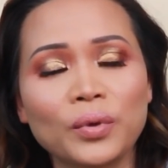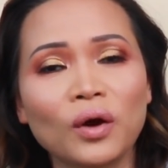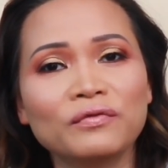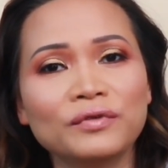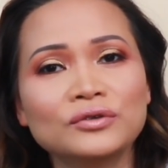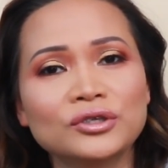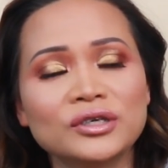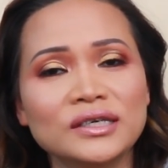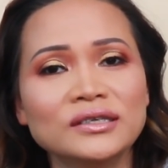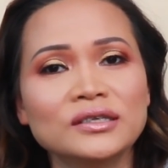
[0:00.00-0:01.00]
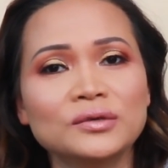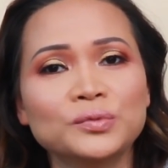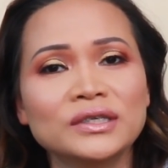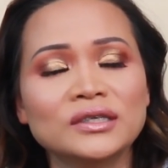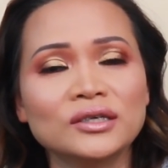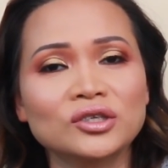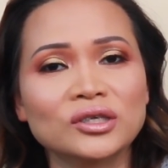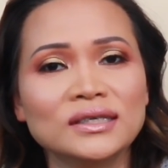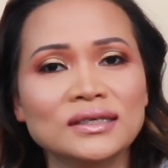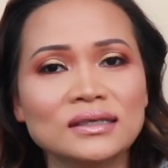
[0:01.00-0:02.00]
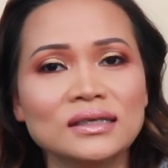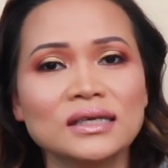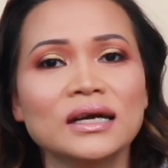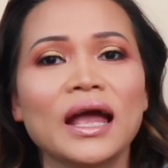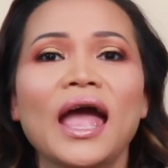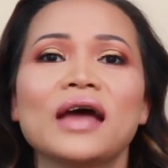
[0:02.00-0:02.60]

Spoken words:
Pro Filt'r Instant Retouch Concealer